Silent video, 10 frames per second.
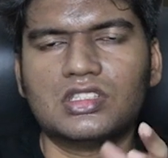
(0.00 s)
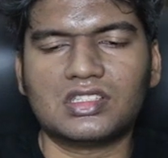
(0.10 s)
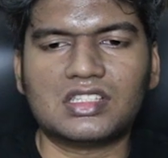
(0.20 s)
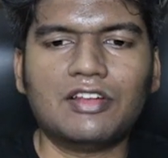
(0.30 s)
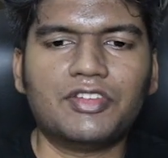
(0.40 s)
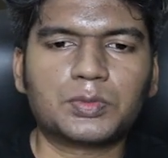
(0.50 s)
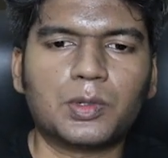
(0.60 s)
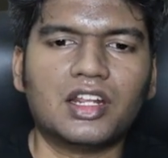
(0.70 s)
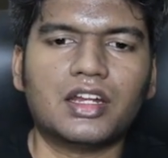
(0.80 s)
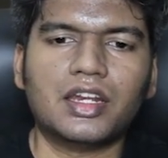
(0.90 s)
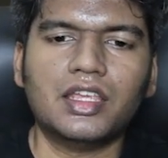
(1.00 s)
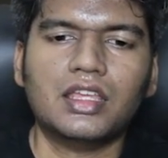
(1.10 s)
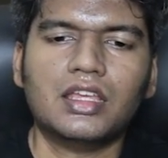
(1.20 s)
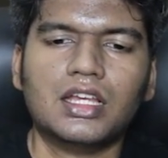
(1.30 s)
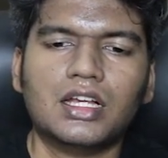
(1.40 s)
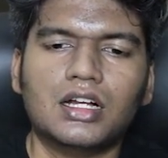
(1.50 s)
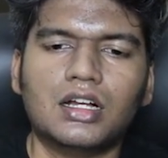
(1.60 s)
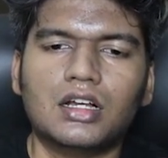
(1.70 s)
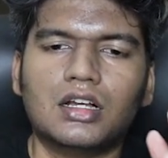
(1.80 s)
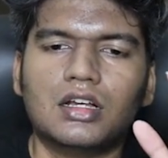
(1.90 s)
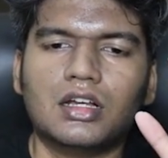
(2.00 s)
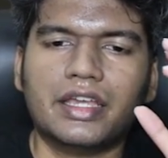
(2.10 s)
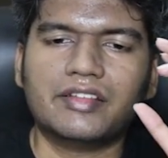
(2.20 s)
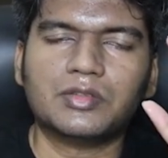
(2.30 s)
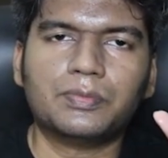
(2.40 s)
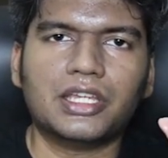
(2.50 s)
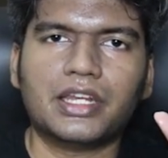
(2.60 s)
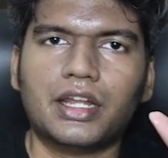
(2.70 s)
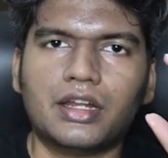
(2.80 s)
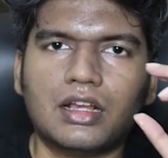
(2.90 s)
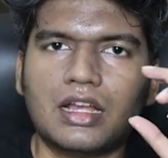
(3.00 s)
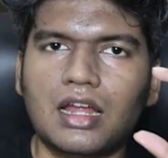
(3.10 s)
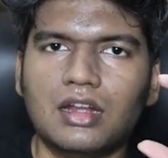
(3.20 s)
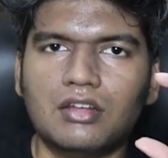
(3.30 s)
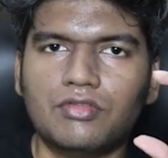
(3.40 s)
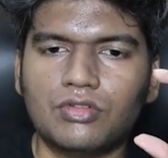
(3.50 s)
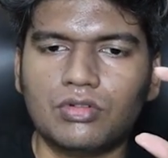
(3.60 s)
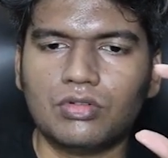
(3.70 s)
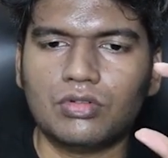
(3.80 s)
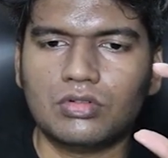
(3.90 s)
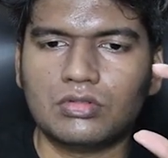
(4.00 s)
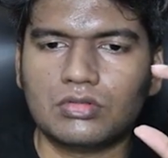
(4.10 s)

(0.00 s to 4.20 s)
this is self-explanatory. I have simply created a card info